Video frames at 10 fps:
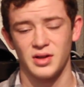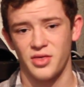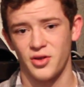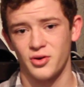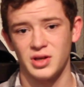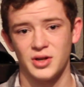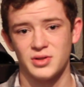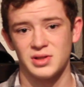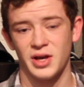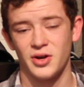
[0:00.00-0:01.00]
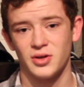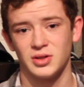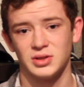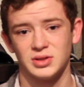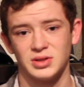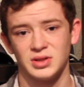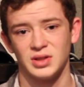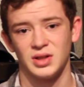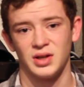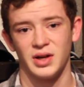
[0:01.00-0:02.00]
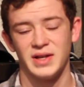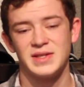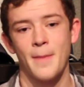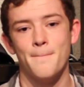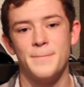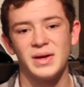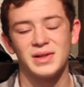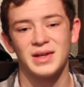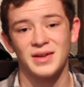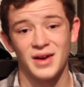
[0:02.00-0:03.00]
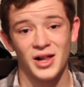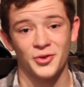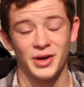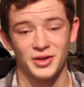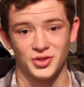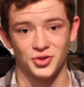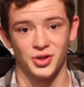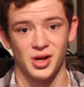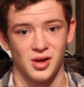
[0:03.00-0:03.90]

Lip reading: 30 years later, it's a $1 billion industry.